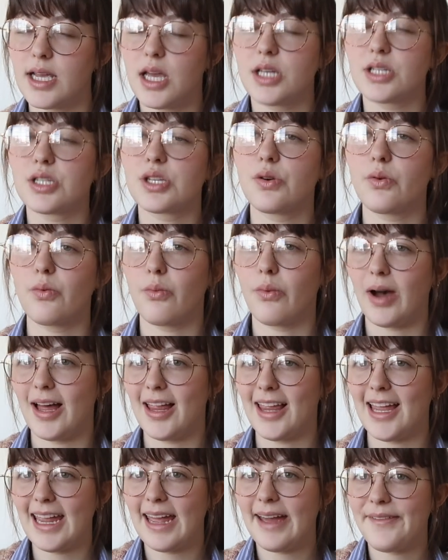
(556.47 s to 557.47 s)
So
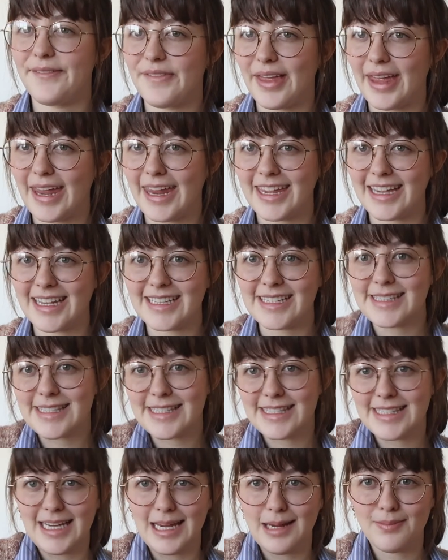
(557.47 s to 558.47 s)
while I have like
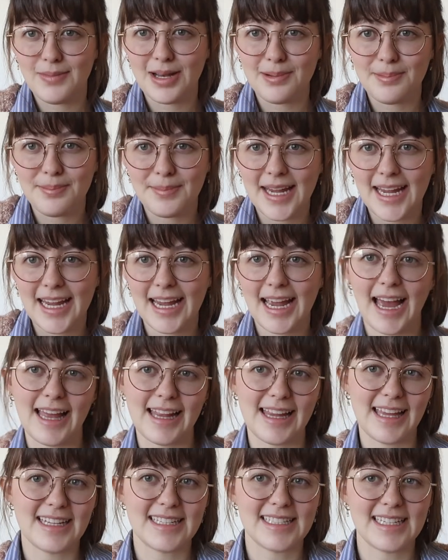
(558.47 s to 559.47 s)
steam in me, I
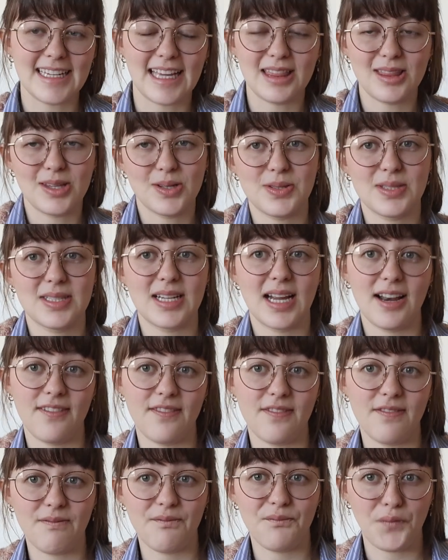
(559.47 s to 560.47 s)
like to get those
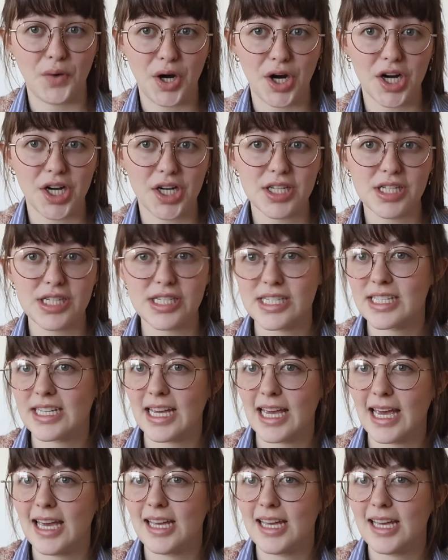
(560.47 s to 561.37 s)
done first,